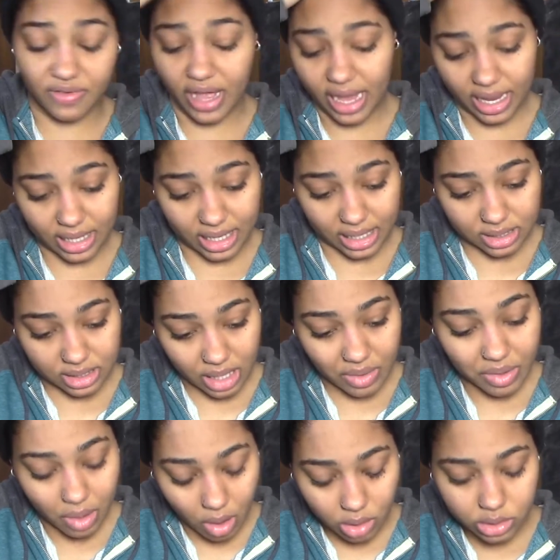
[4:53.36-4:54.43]
I had kids, I
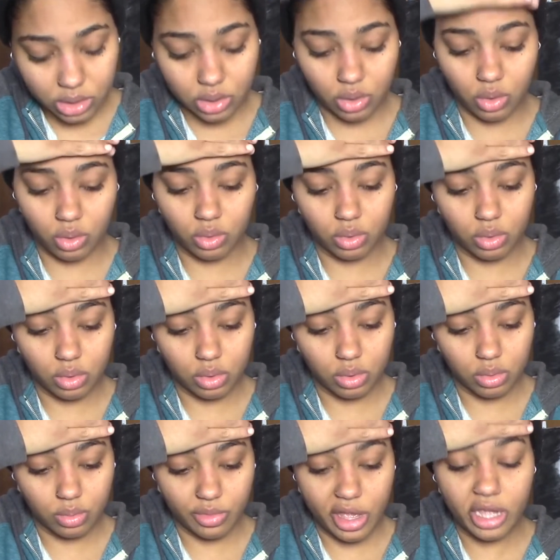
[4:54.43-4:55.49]
would also
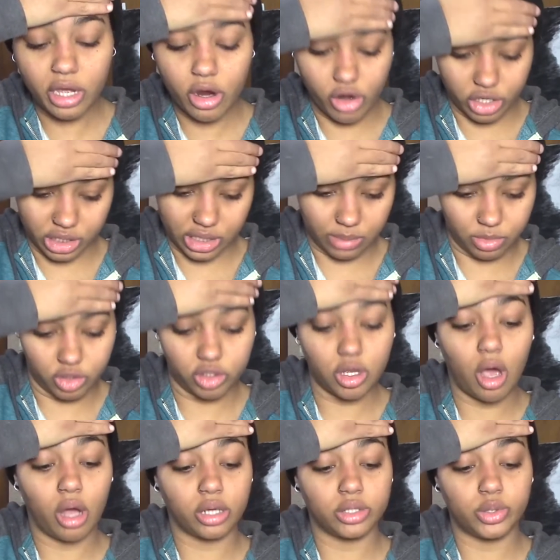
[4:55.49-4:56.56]
encourage them to
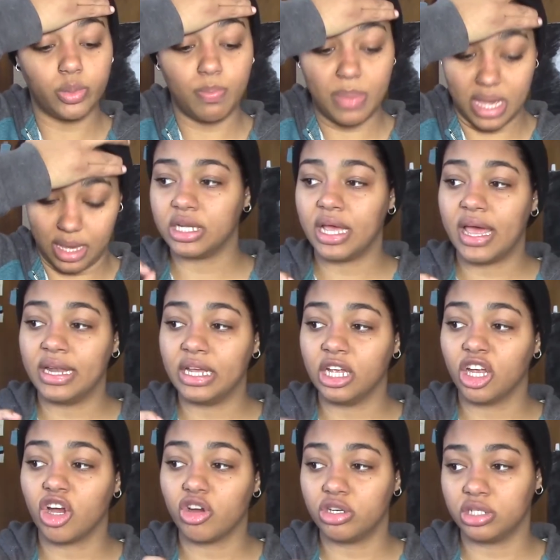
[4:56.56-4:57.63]
talk to me and
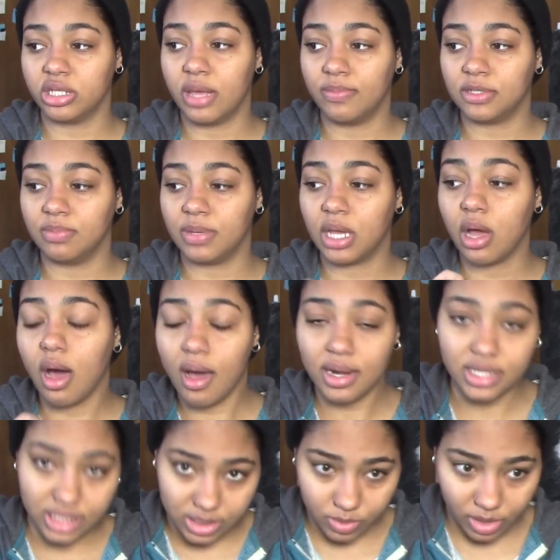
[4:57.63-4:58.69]
encourage them to be
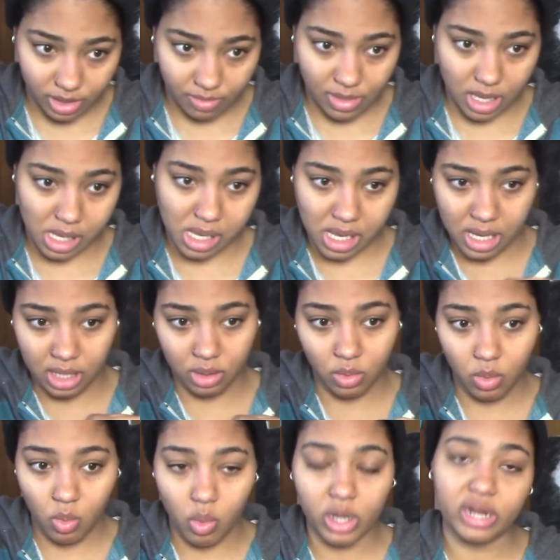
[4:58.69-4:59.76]
honest with me
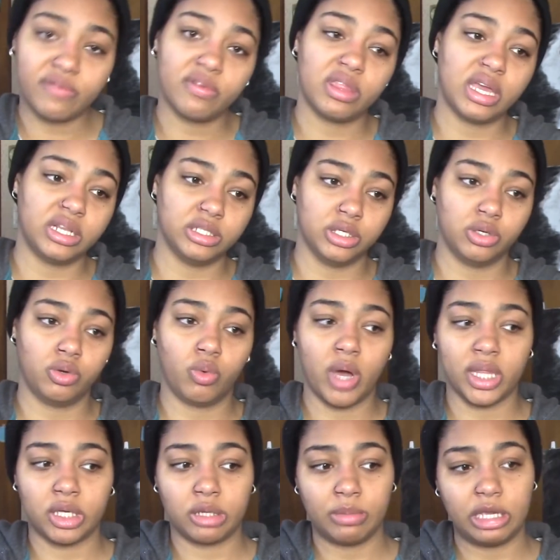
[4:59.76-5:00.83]
in whatever they do,
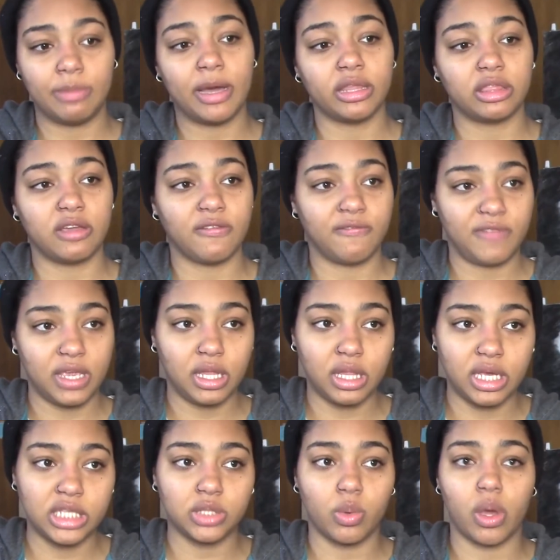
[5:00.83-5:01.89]
whether it be about their
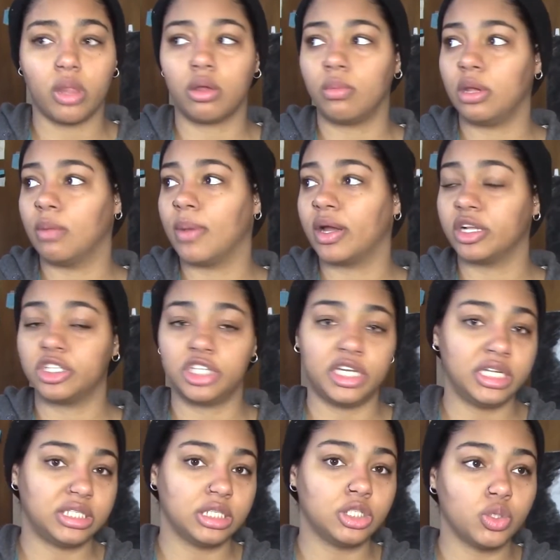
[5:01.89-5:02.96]
feelings, whether it be about a
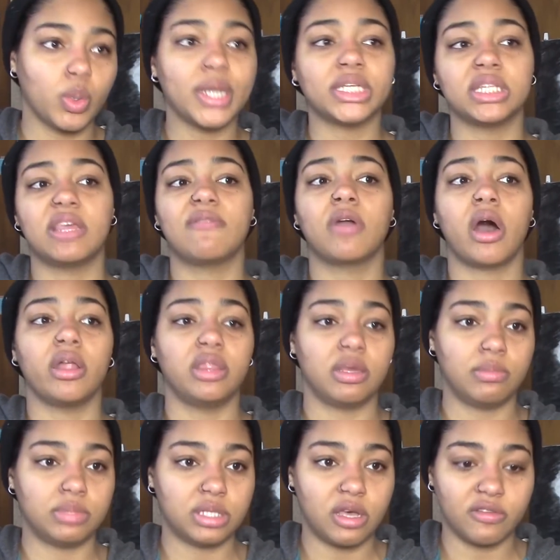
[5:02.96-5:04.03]
shitty situation they've gotten
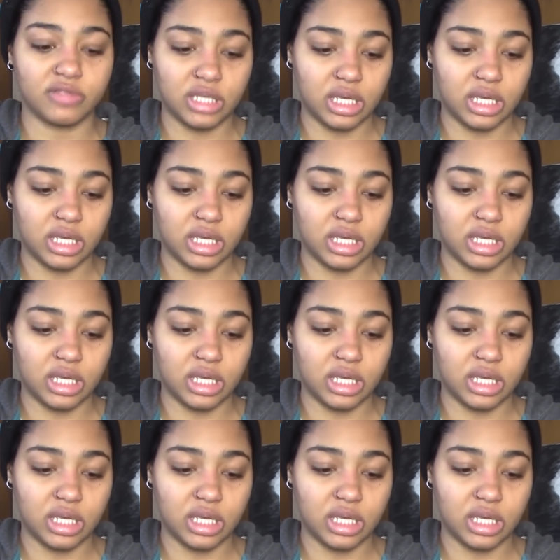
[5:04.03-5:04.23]
themselves